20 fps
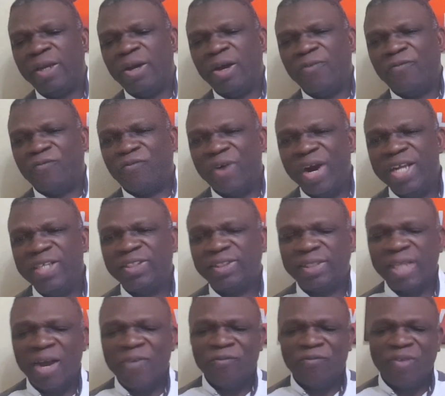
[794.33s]

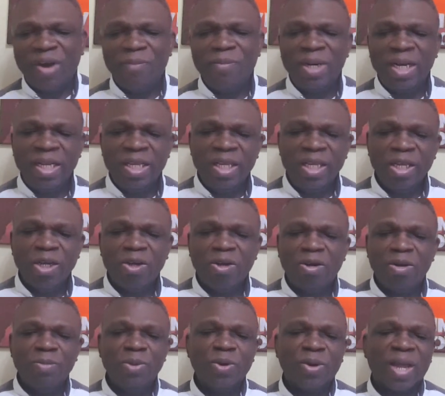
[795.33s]
friends, and family
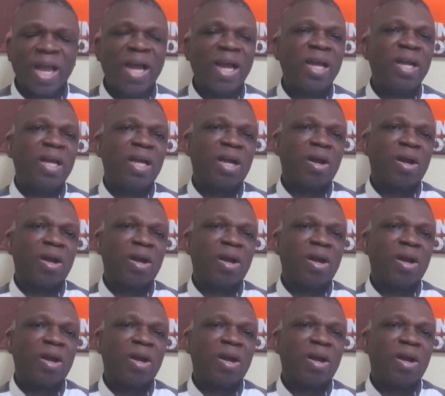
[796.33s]
whom you can